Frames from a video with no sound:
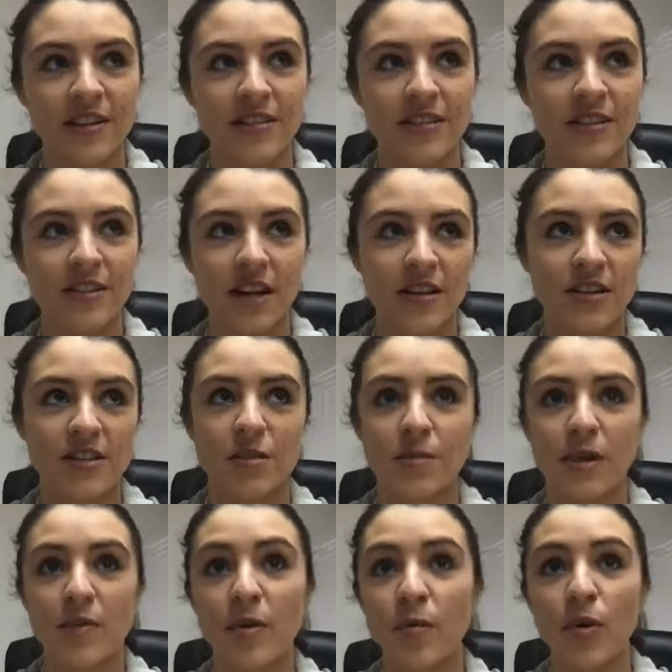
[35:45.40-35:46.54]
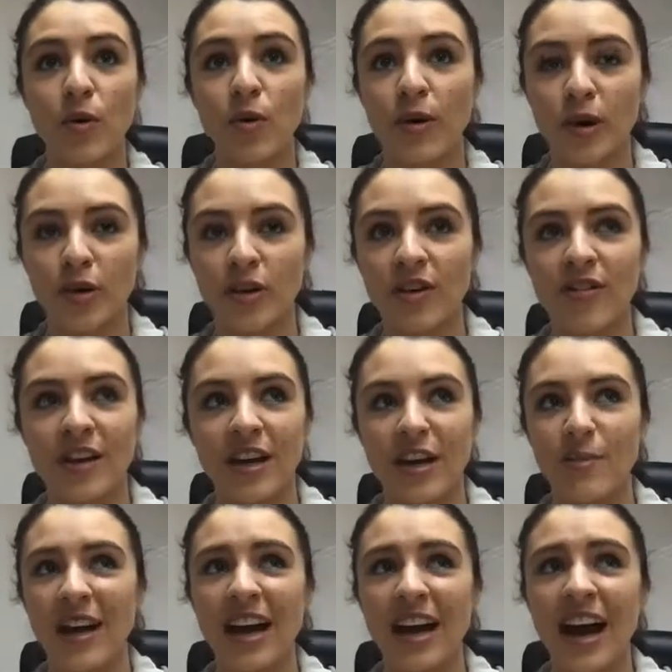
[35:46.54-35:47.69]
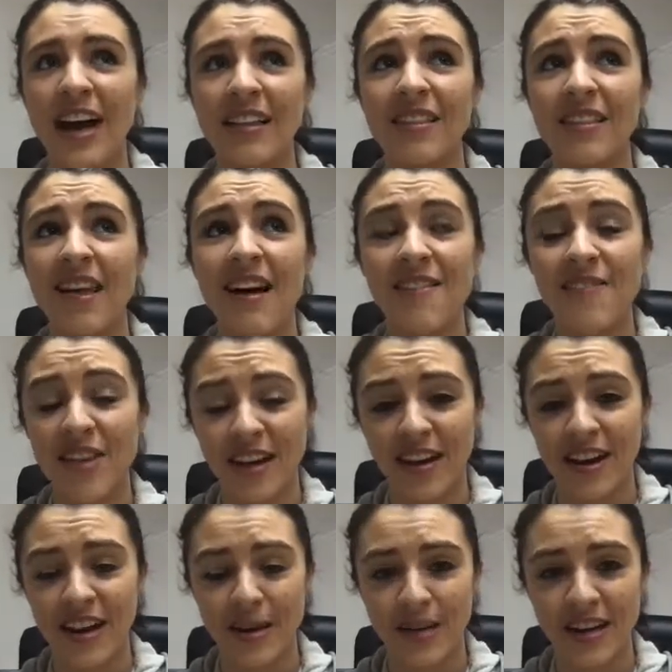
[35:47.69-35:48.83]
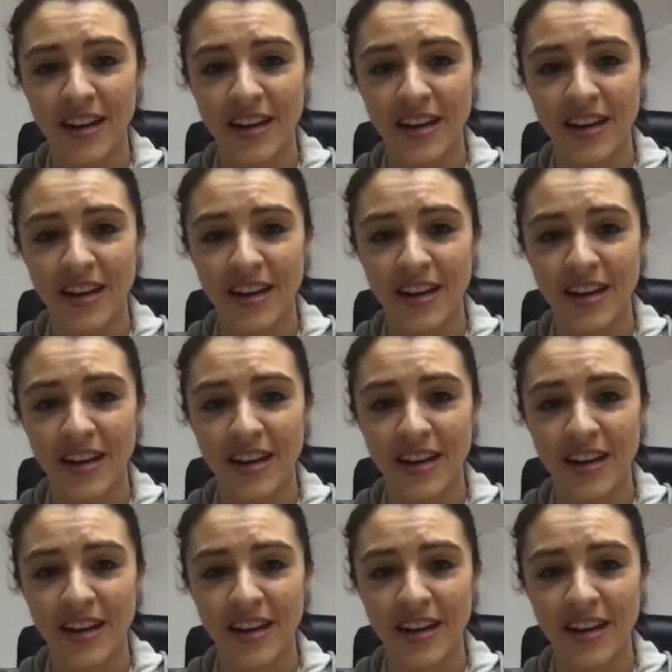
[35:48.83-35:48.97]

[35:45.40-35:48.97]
talk to so many people who are grieving? And I'm like, I love it. I mean,